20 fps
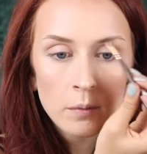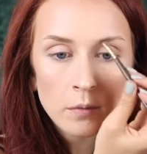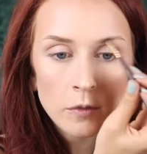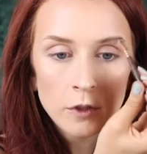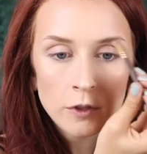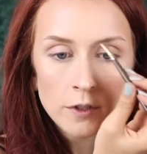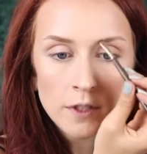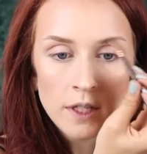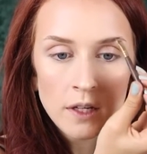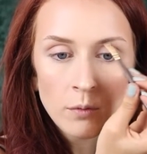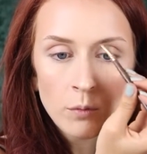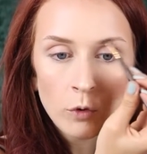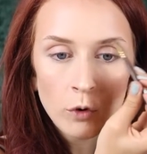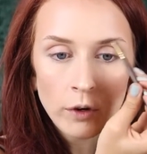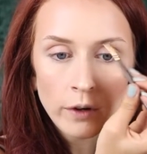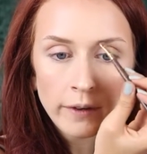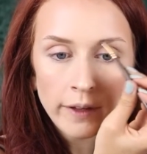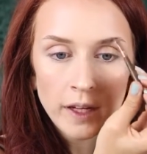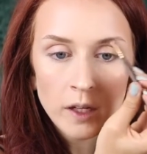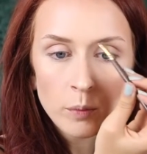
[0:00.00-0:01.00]
using
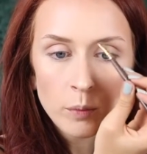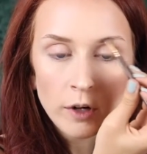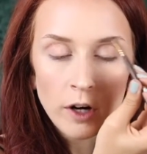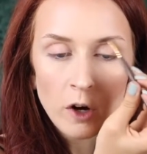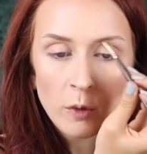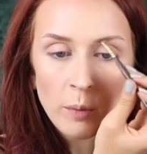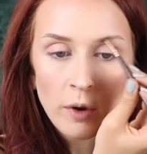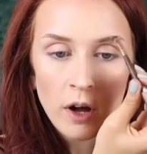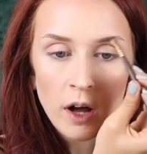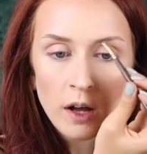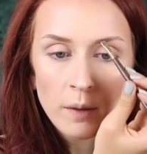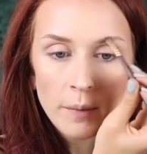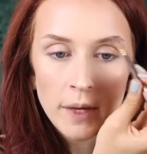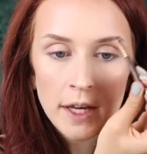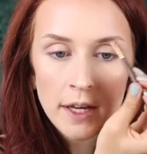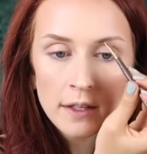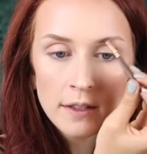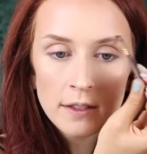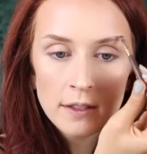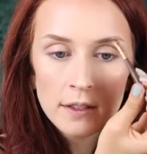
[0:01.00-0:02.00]
more like brow
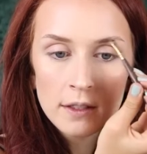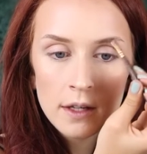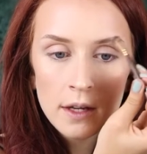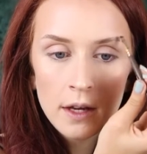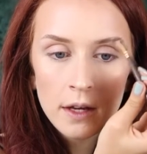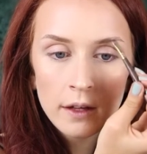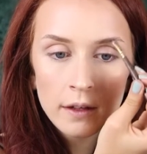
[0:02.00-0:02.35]
pomades,